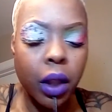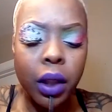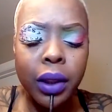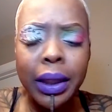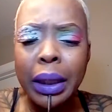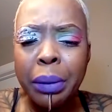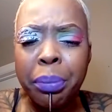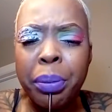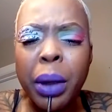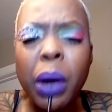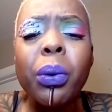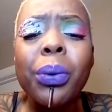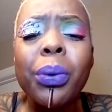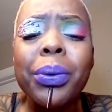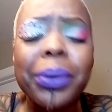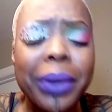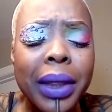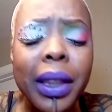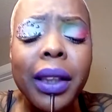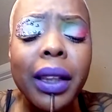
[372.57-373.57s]
Just blue
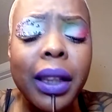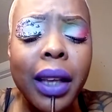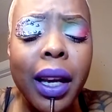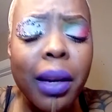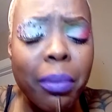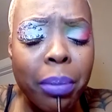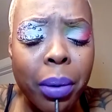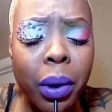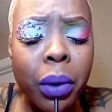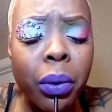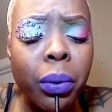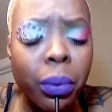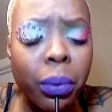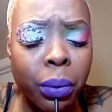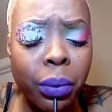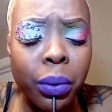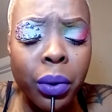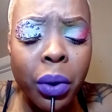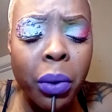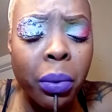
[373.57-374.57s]
till you can't blue.
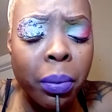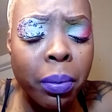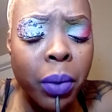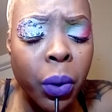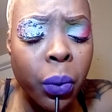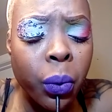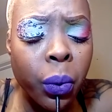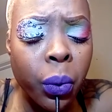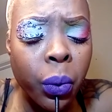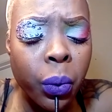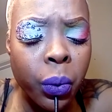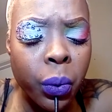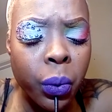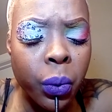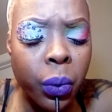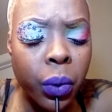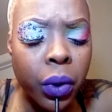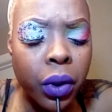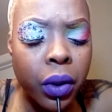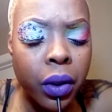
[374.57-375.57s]

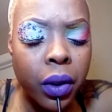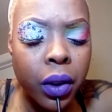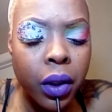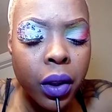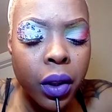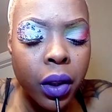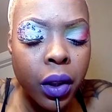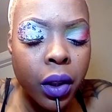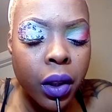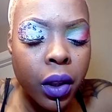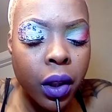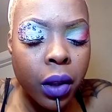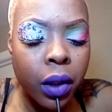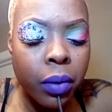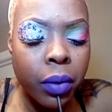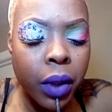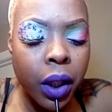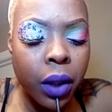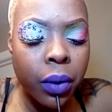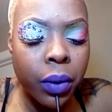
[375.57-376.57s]
All
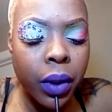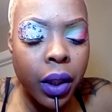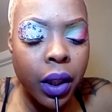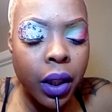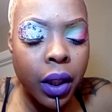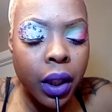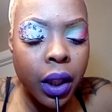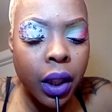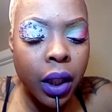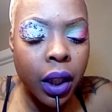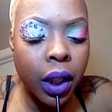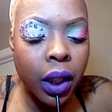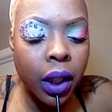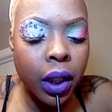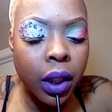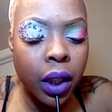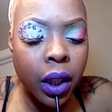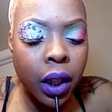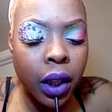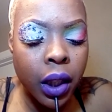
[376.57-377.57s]
right, go ahead and get
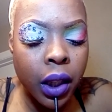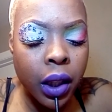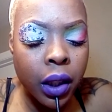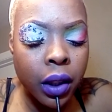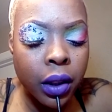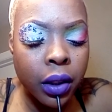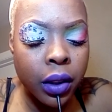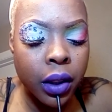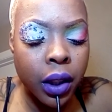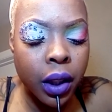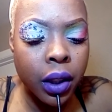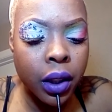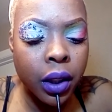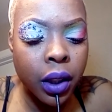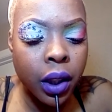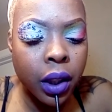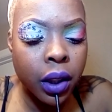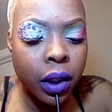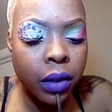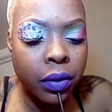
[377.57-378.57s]
anything that looks
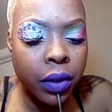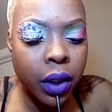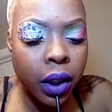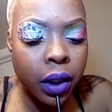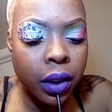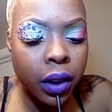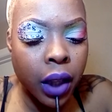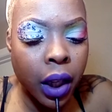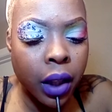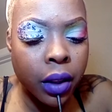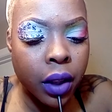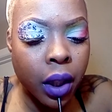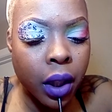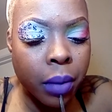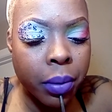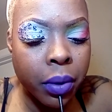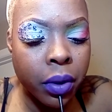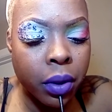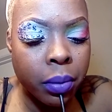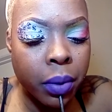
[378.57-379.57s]
excessive and looks like it's not
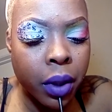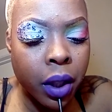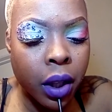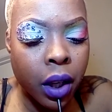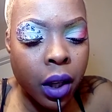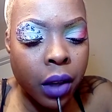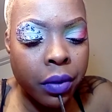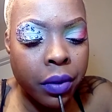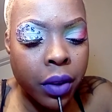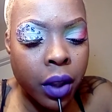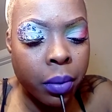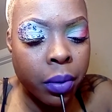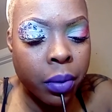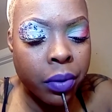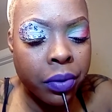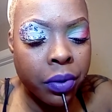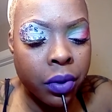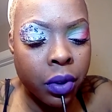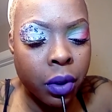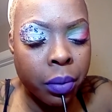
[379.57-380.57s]
supposed to be the off of that
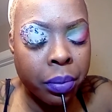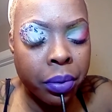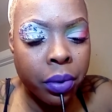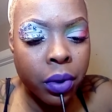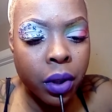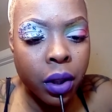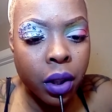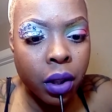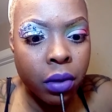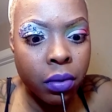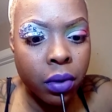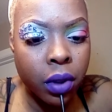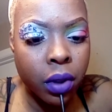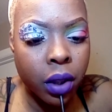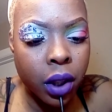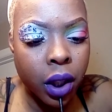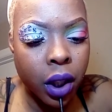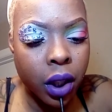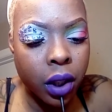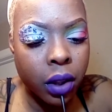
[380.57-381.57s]
before you put on the
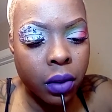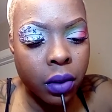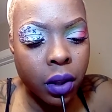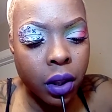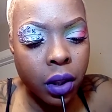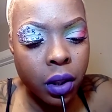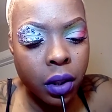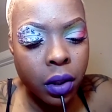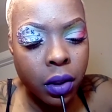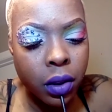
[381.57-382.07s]
flash, okay?